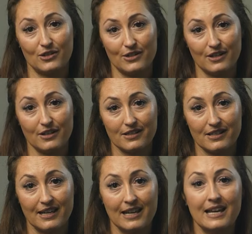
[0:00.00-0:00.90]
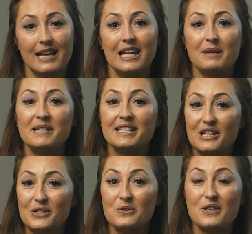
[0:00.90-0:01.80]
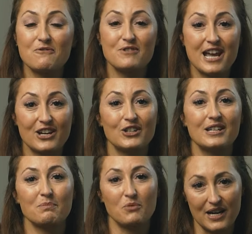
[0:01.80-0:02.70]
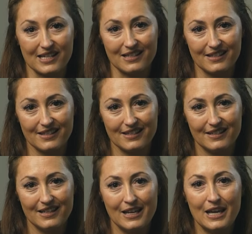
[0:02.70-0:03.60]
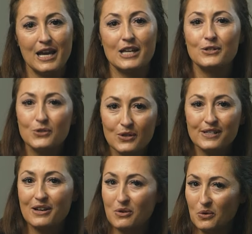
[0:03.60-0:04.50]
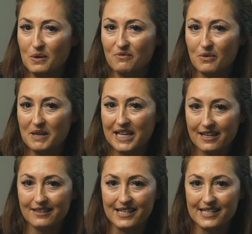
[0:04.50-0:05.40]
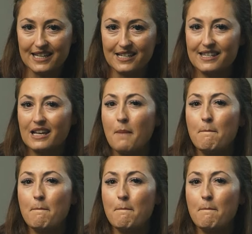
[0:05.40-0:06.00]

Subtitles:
starts. And let me tell you, their reaction is priceless. As soon as I call them from the gate these days, they come